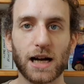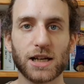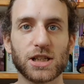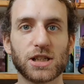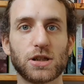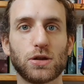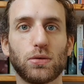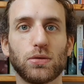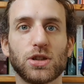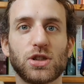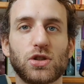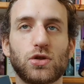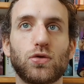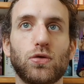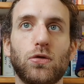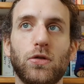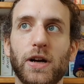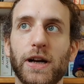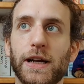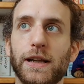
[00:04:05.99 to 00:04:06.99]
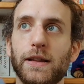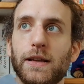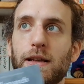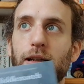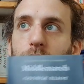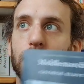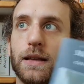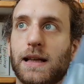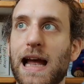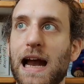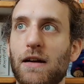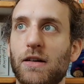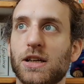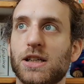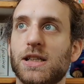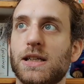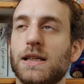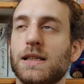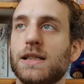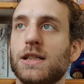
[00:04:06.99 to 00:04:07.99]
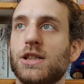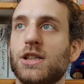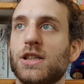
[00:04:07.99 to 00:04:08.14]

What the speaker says: I just thought the story and the characters and